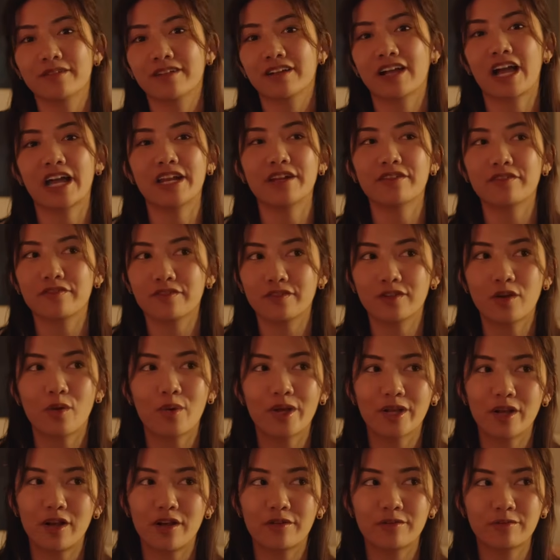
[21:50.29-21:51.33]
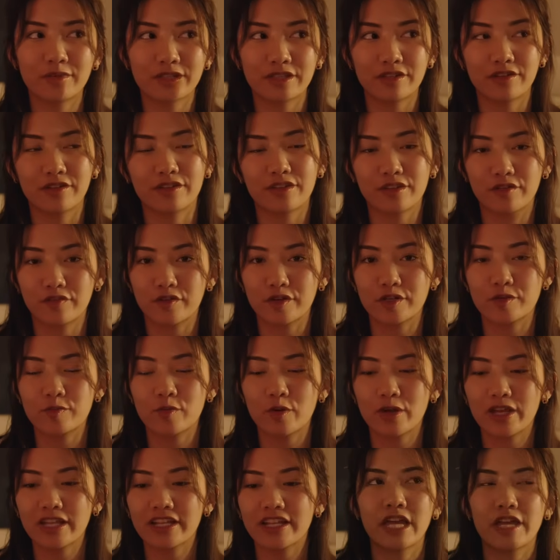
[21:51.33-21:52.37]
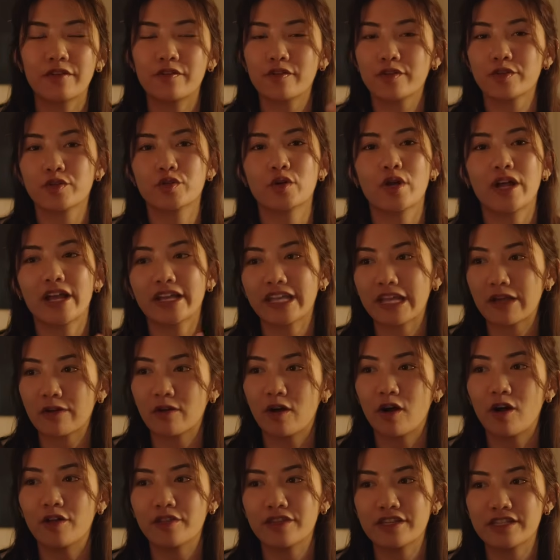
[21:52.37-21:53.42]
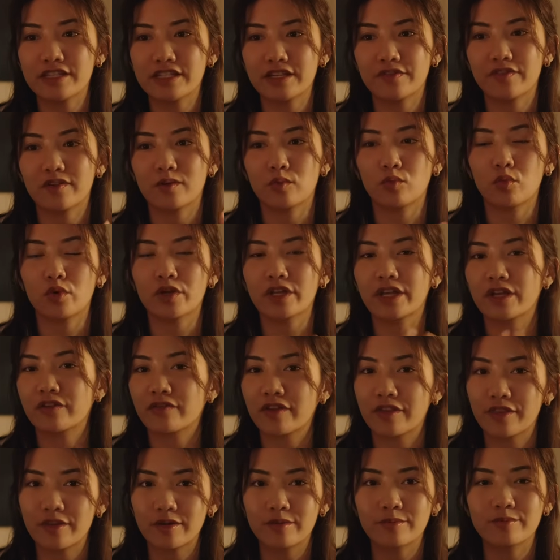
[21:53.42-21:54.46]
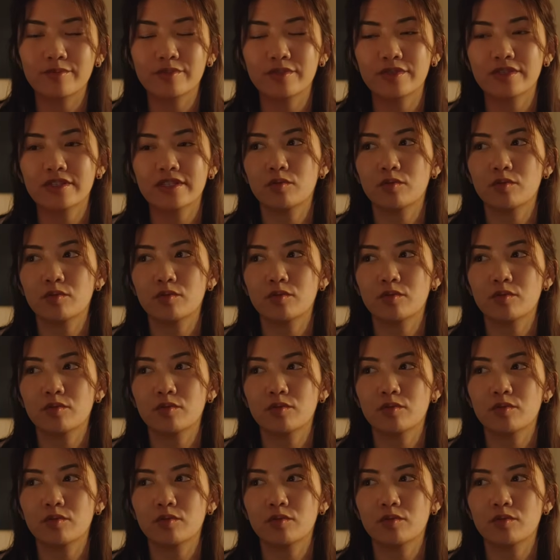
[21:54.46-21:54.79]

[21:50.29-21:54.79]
kind of going on with the first point, if you're trying out all these different working rhythms,